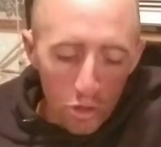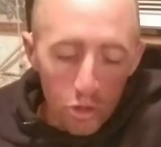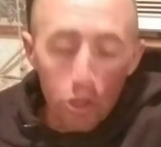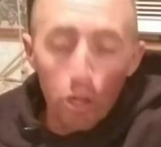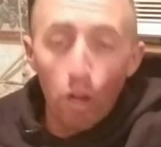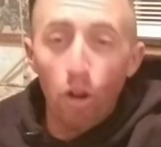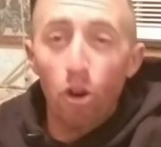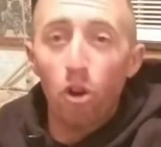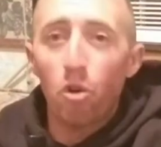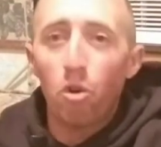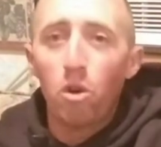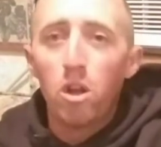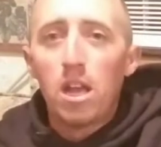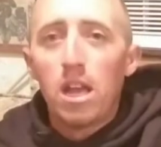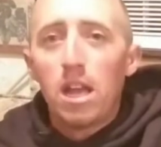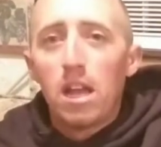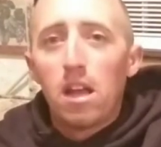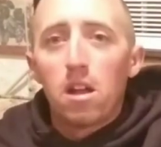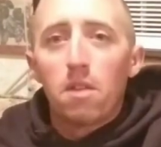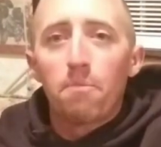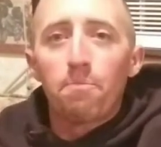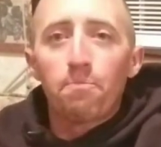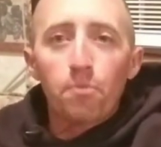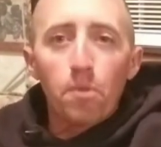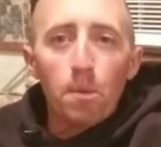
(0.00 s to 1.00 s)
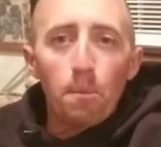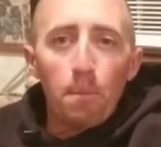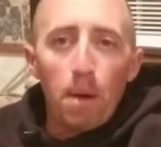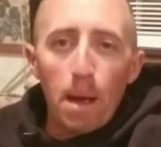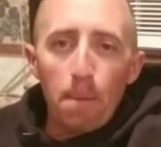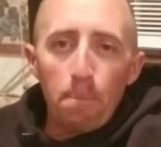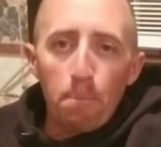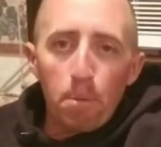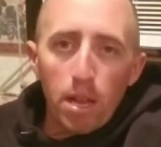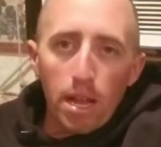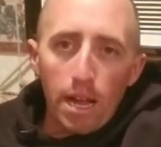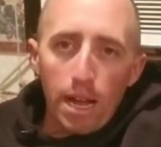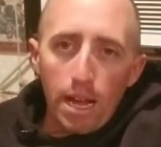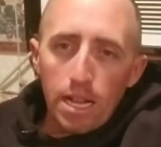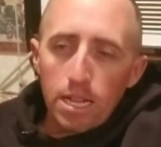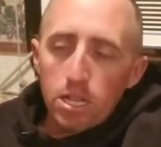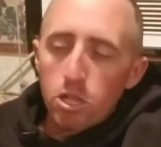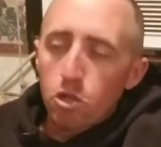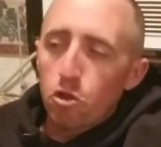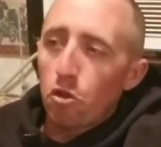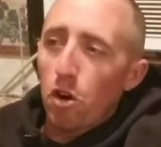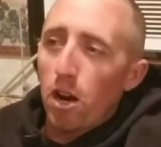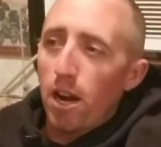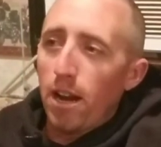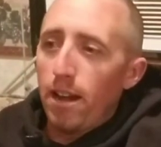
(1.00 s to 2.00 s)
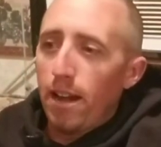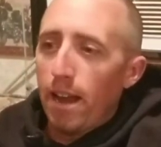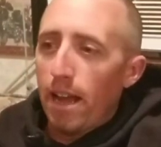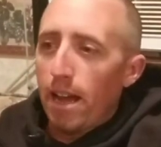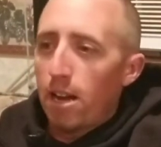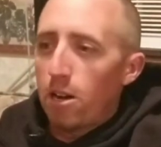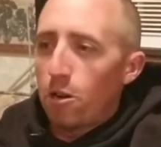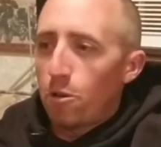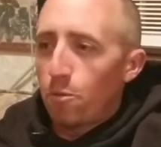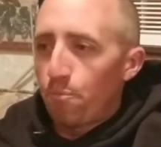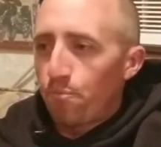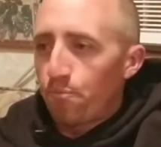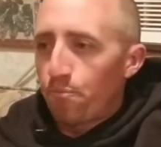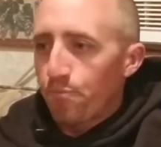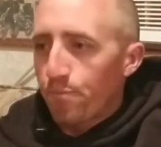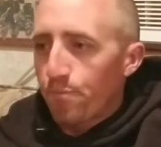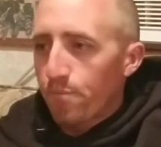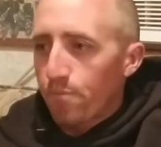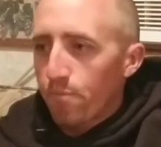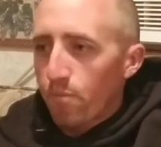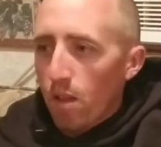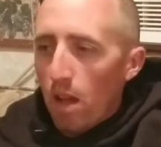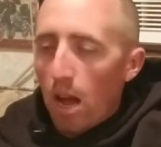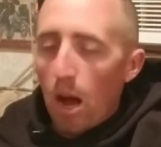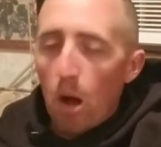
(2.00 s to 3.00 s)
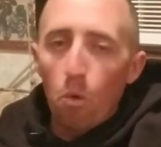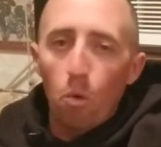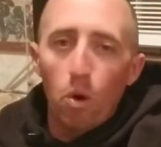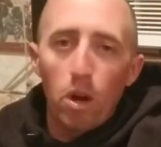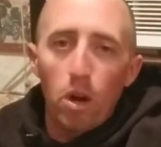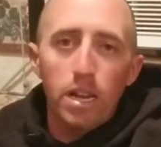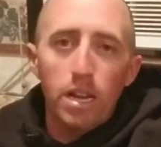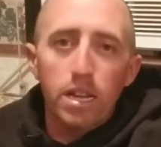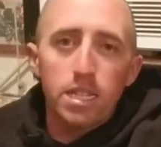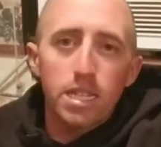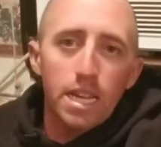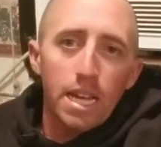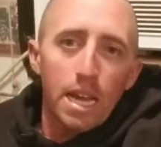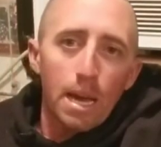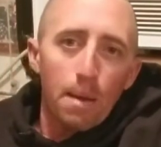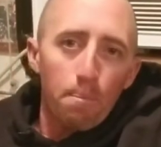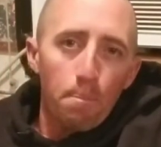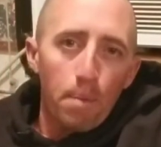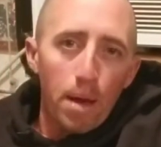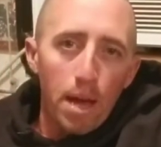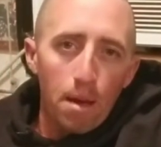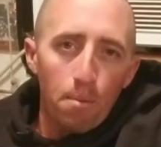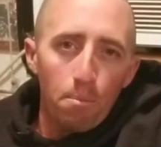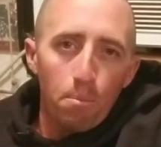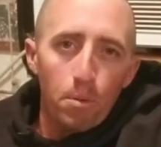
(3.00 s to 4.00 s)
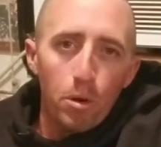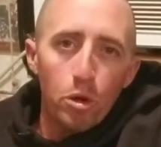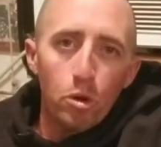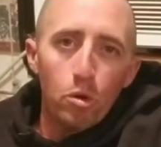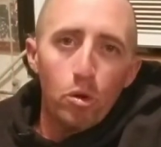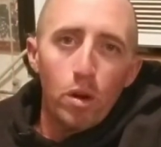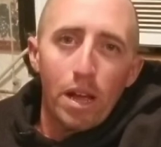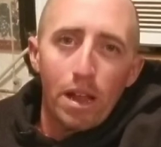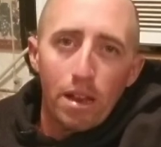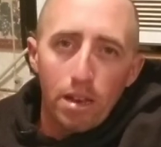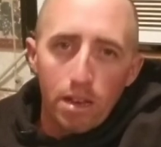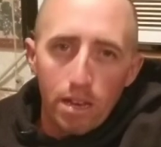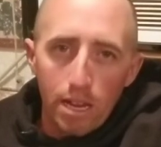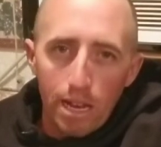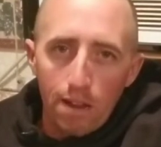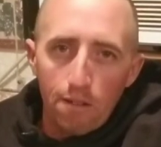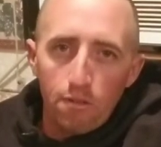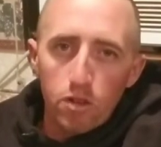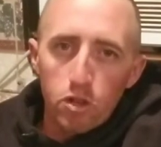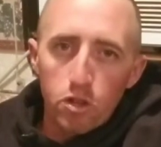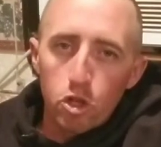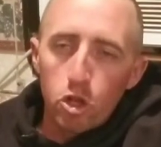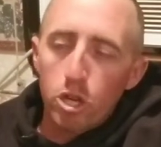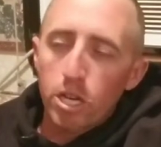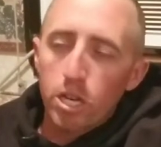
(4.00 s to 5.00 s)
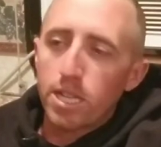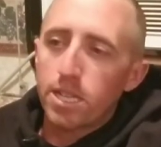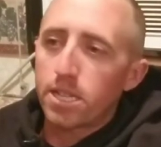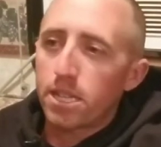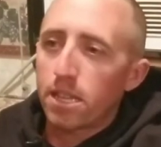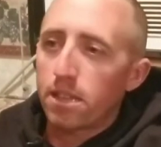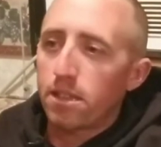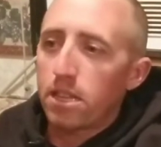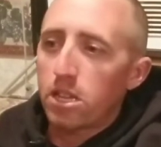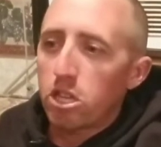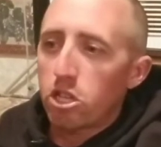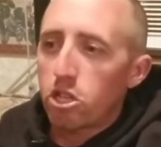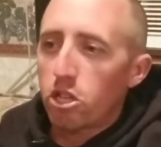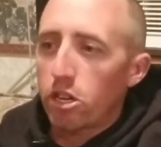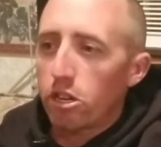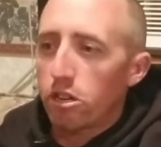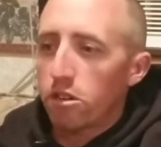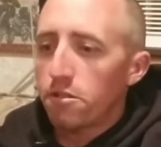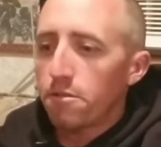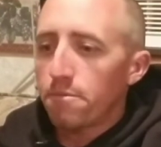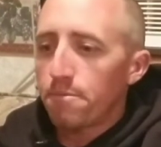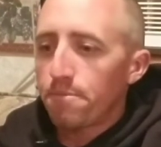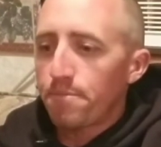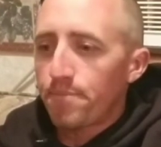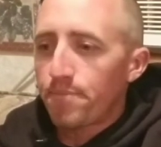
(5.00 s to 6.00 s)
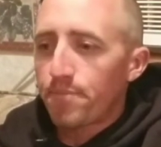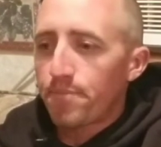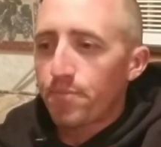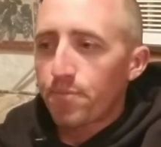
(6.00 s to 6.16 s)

So, my plans right now, I wanted to get bamboo and leaf trees in this year.